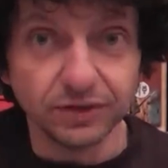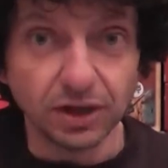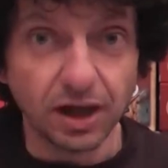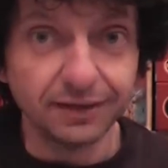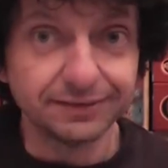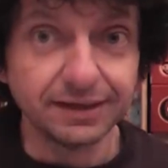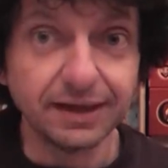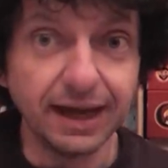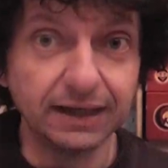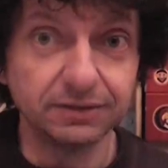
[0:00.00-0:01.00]
not a
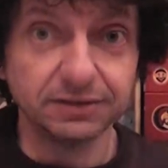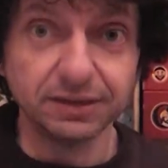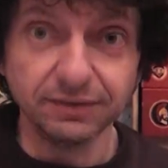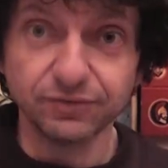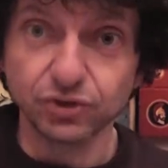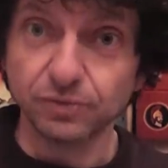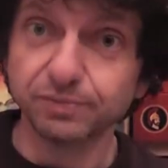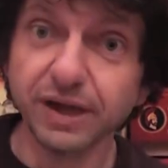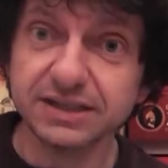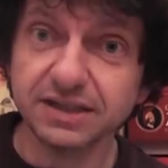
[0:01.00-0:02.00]
narrative
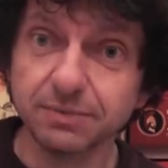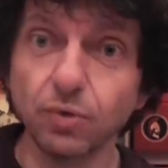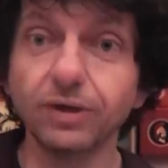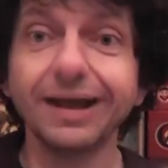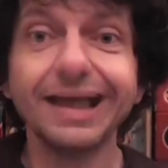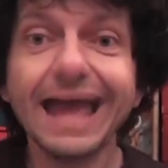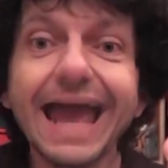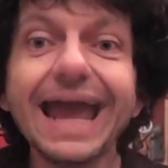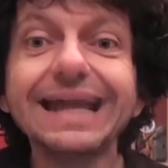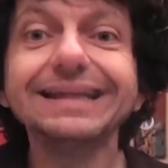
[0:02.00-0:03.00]
surprise anymore,
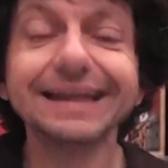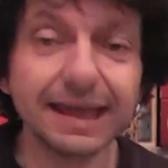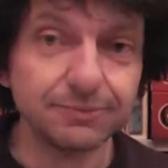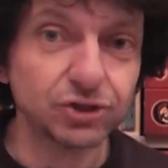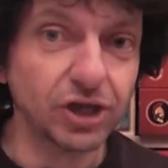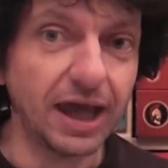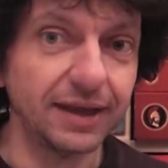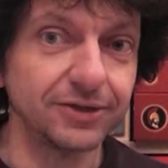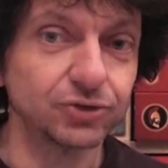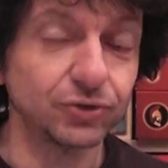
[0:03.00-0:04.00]
and the game
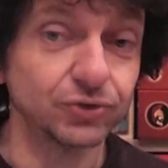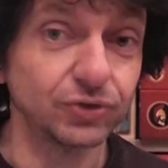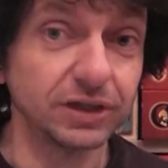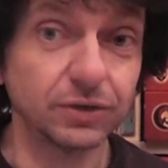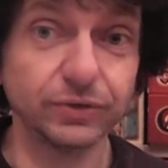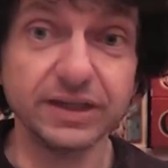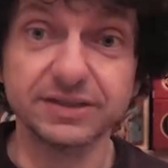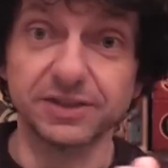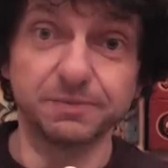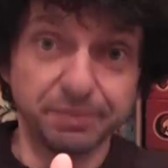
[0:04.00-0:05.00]
challenge also
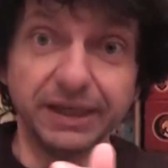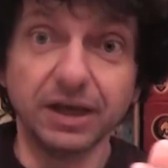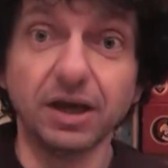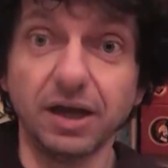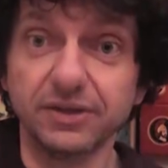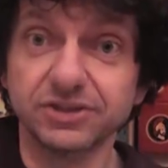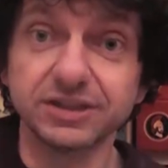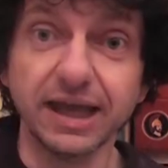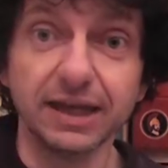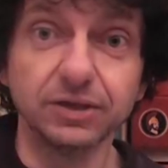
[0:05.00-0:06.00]
decreases
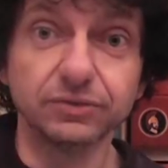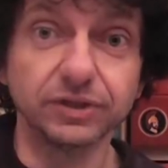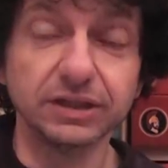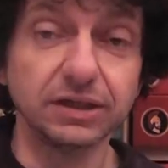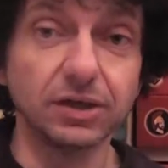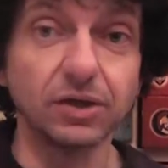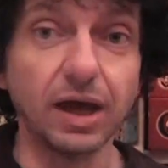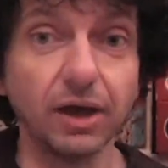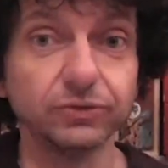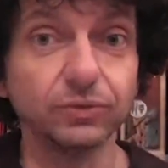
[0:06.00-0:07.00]
because then you already know
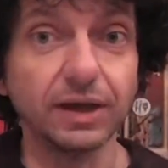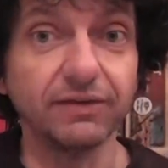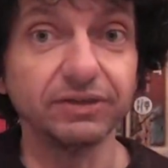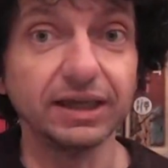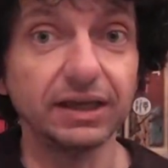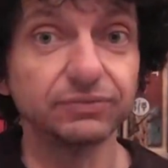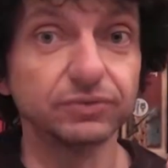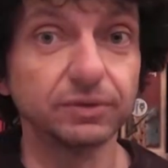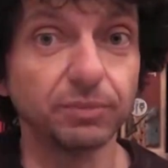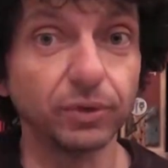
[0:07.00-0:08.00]
how to navigate it
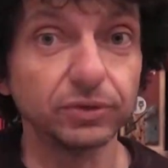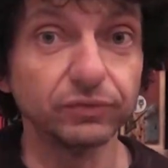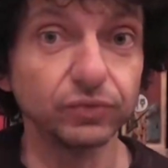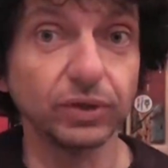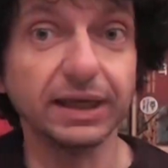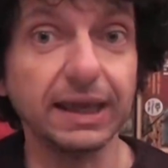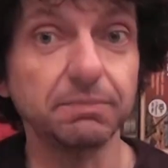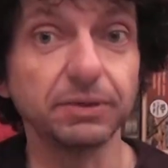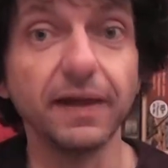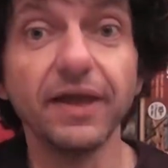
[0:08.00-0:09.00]
from the point of view of
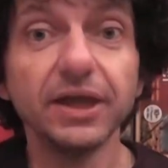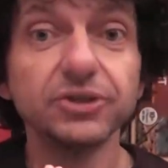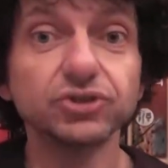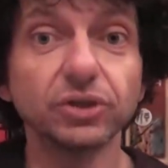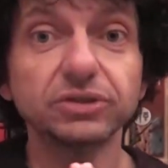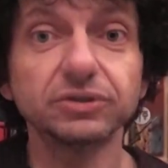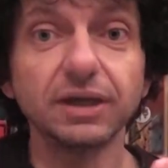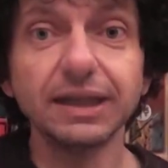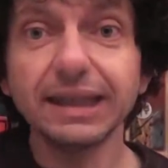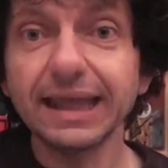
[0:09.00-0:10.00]
gameplay. So
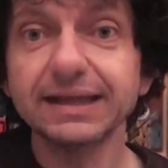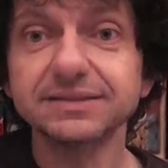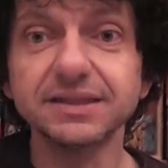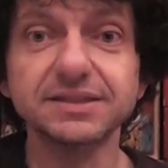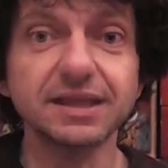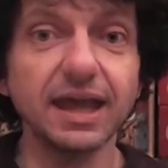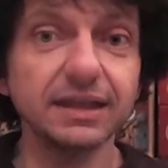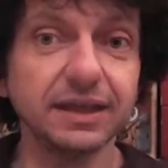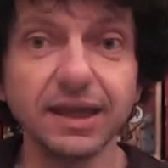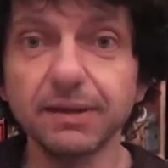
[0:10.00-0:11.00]
there are legacy
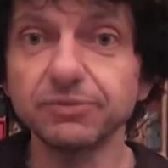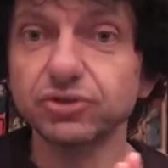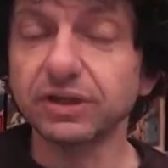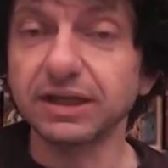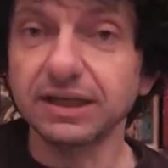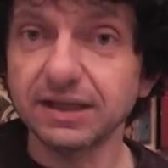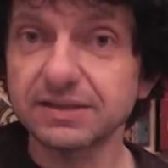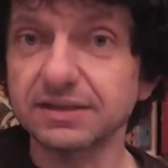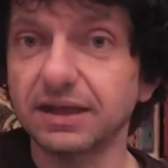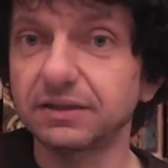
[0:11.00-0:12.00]
style games, so in any
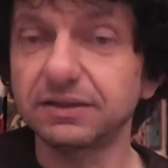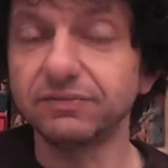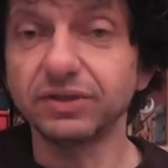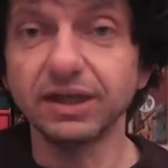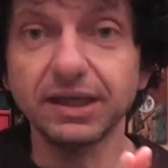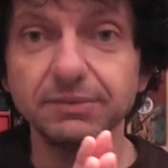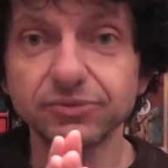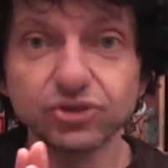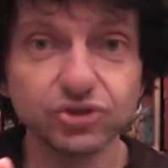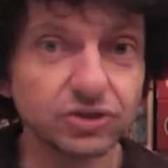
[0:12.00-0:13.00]
case narrative
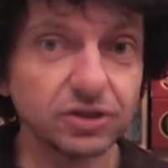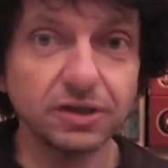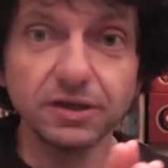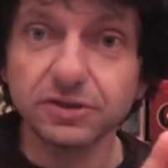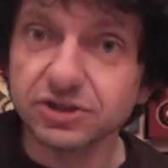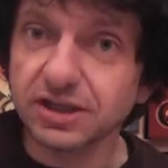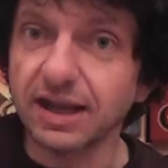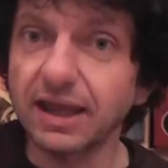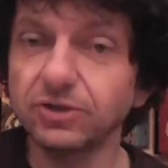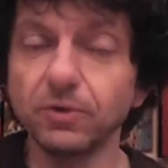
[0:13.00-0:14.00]
games, uh,
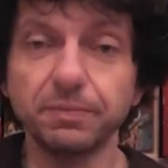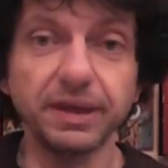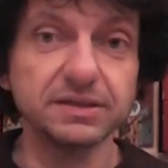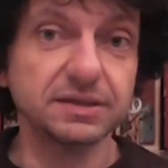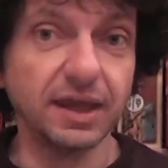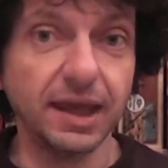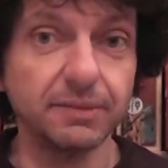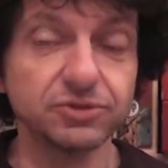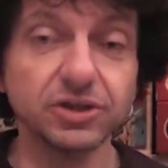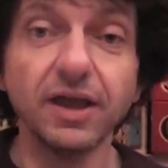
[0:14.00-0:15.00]
scenario based
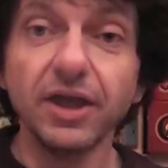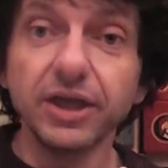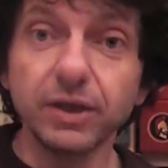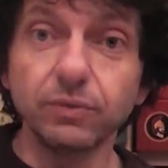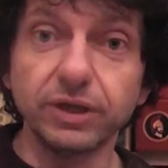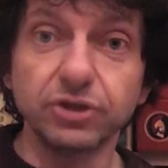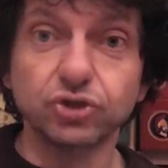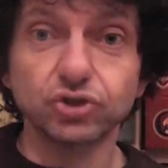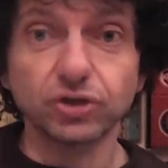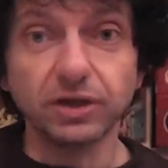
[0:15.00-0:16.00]
games, in
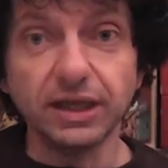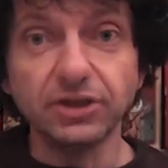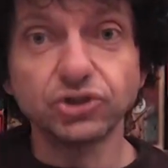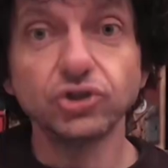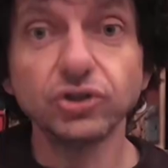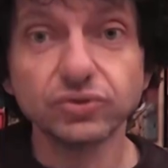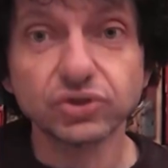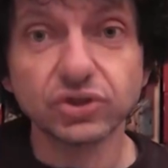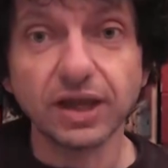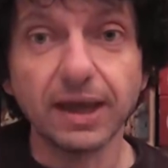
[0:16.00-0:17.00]
which uh, each new
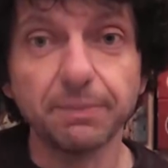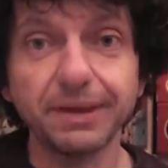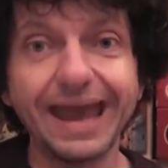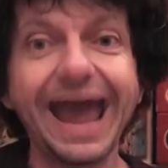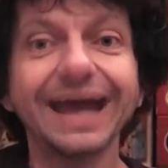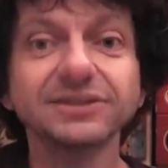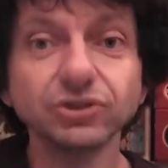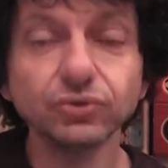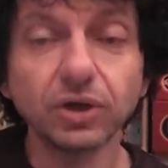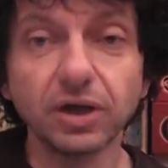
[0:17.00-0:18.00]
step adds
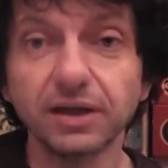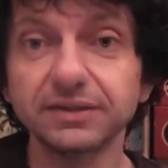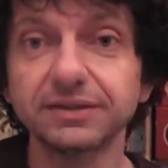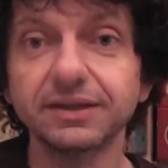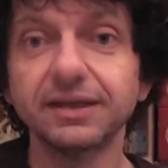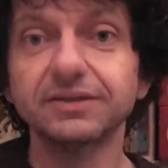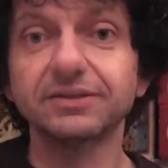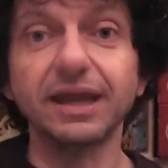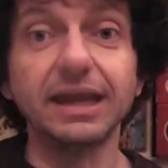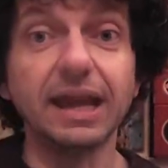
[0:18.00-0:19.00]
new content
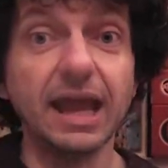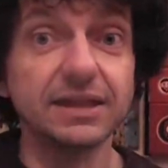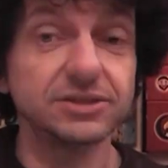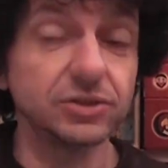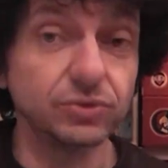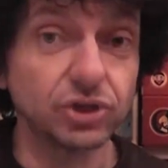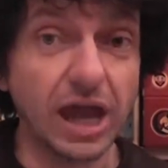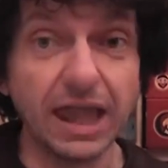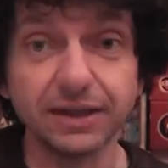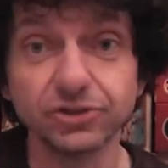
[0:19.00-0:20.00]
and adds new
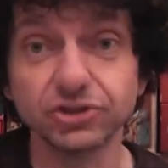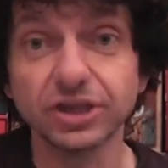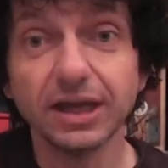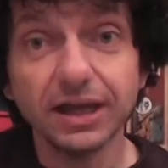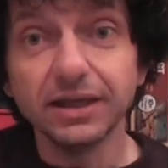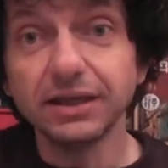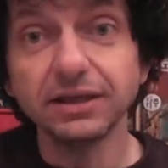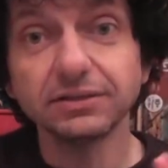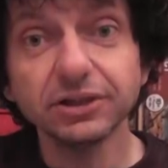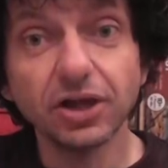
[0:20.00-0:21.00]
challenges.
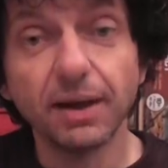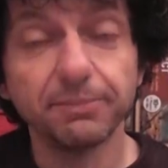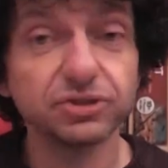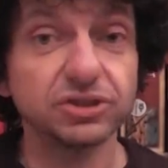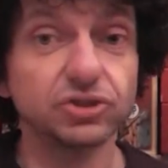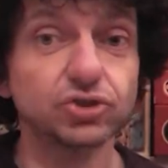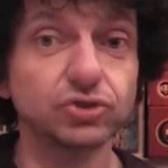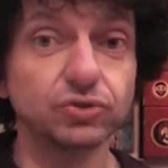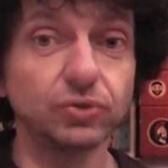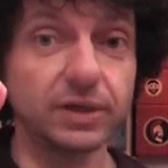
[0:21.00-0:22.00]
Here the opposite is
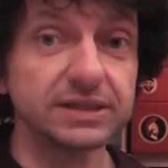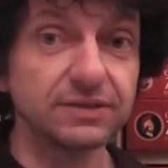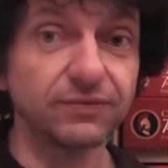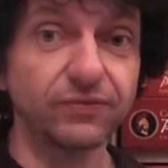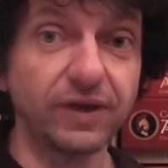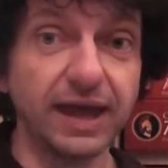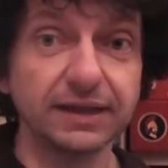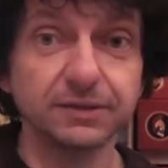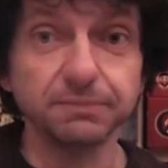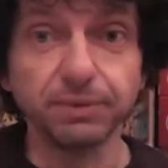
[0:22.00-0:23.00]
true as in
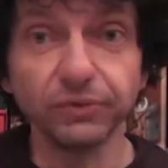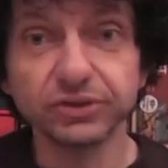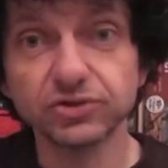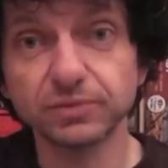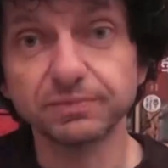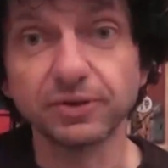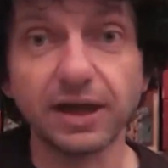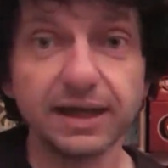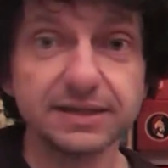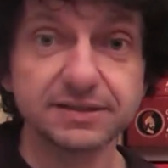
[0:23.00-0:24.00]
fact both the
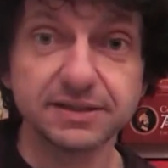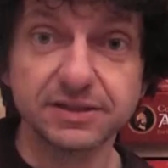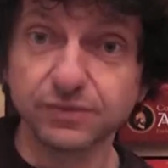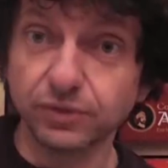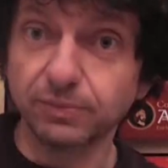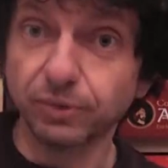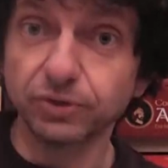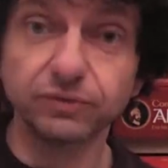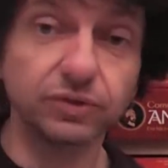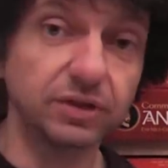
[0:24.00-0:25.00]
surprises from the
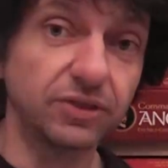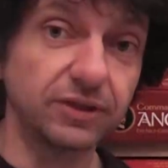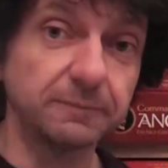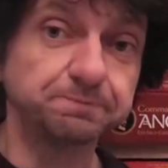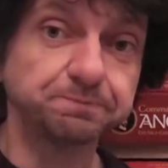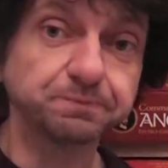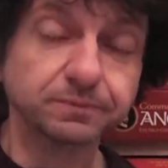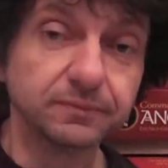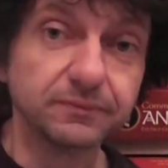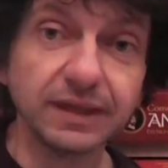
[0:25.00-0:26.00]
point of view of the theme
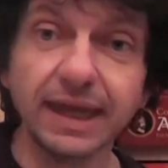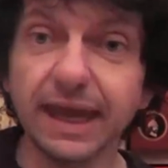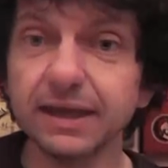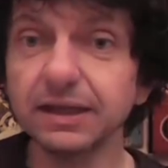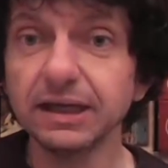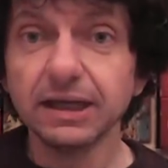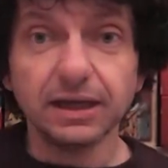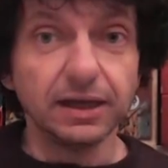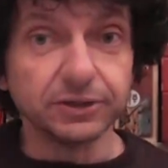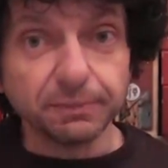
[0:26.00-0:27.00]
and
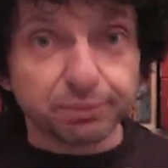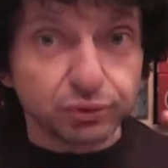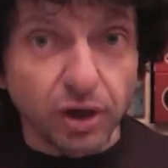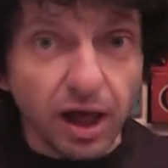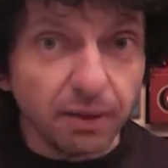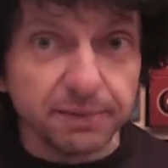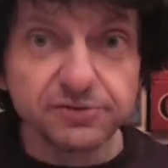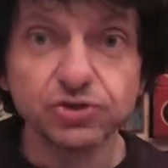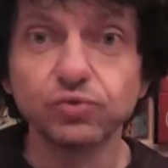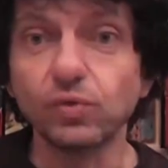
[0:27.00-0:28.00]
uh, the
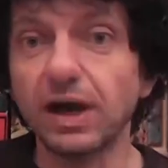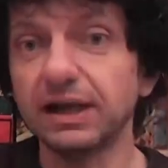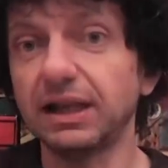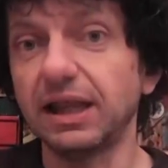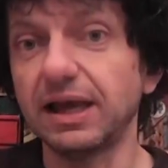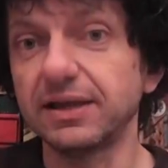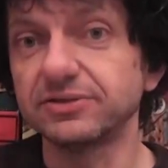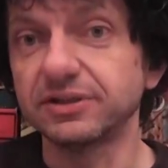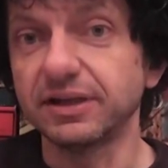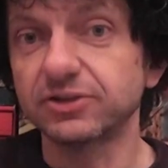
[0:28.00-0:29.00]
problems to
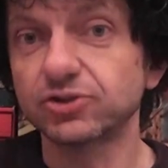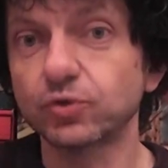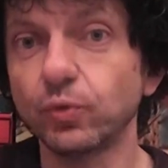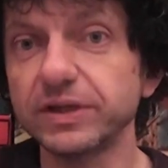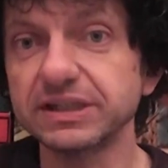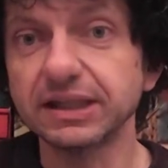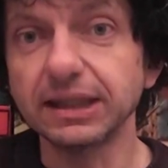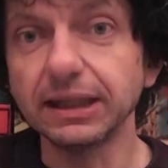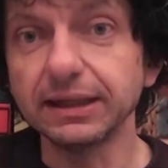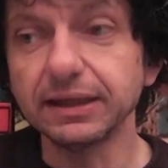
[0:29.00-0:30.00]
analyze in
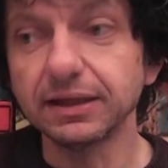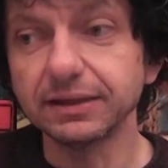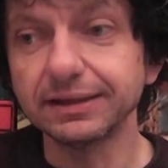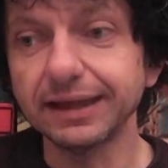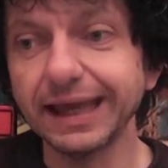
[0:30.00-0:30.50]
exquisitely uh,